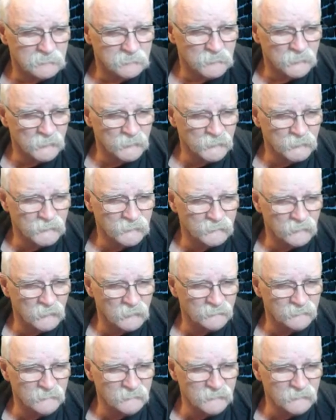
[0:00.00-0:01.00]
But
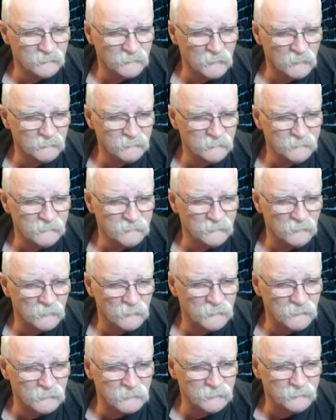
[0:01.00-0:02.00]
34, 54, 54,
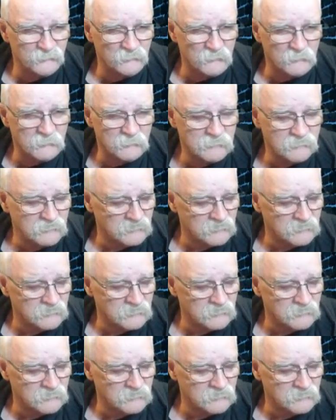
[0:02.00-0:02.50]
34.